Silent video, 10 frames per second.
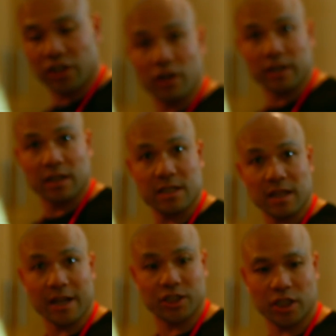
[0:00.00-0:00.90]
on,
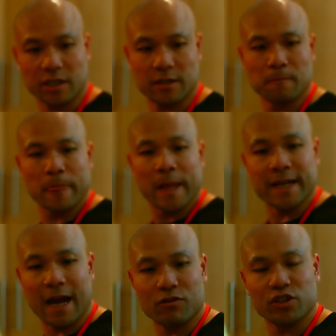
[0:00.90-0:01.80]
sliced chicken.
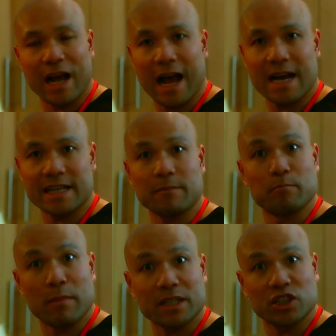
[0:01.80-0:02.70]
Now you add
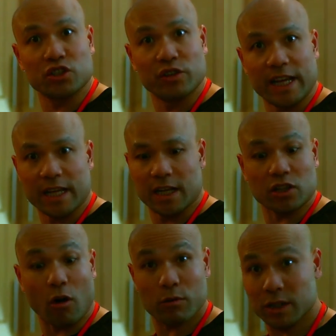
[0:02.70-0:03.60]
as much as you need.
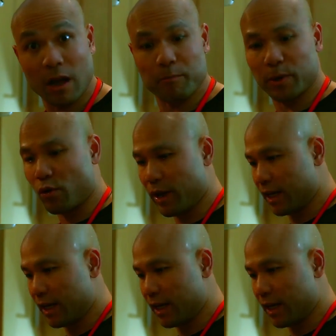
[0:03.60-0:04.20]
Don't dump it all in,